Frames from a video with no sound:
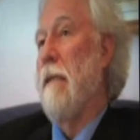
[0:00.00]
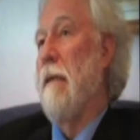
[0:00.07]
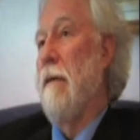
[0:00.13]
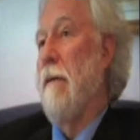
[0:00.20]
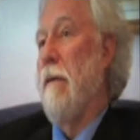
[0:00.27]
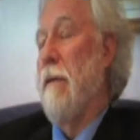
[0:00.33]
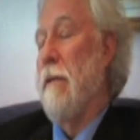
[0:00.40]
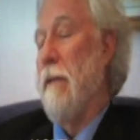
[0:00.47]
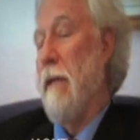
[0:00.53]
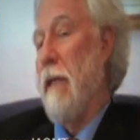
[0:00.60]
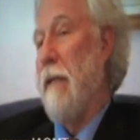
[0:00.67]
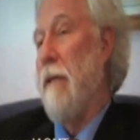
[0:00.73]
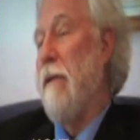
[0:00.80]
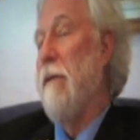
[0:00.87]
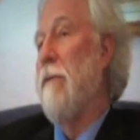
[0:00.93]
Of course, you
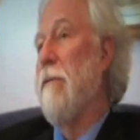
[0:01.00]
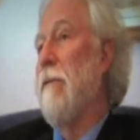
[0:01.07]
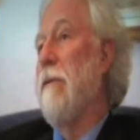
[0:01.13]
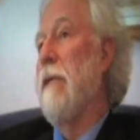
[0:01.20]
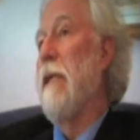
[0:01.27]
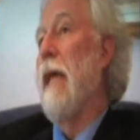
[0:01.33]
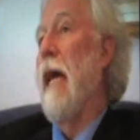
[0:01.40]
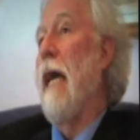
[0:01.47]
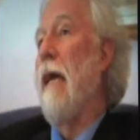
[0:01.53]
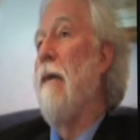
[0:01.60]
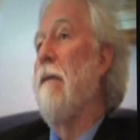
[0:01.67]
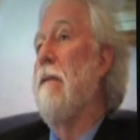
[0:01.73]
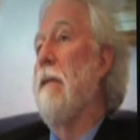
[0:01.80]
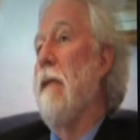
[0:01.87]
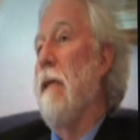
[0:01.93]
get the usual
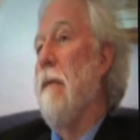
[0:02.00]
denials.